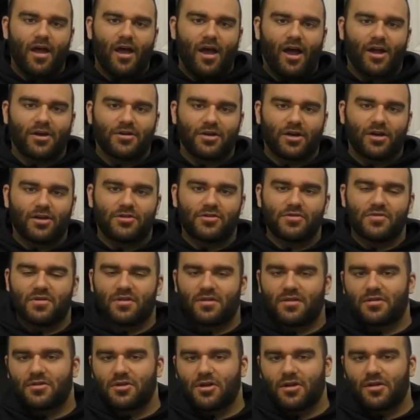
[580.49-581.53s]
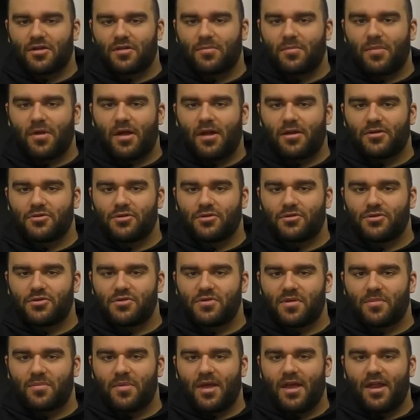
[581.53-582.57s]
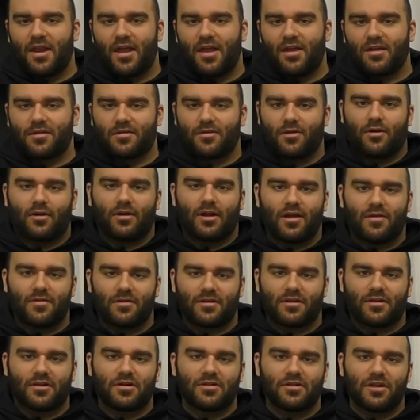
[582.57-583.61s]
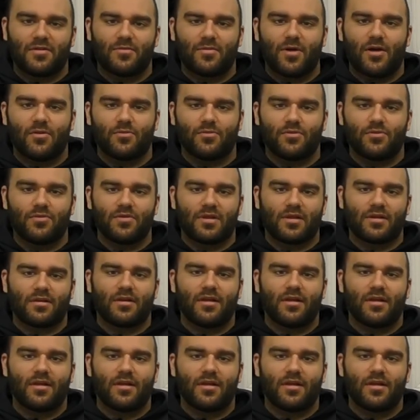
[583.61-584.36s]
I tried to choose a badass song, and that was Clean My Wounds.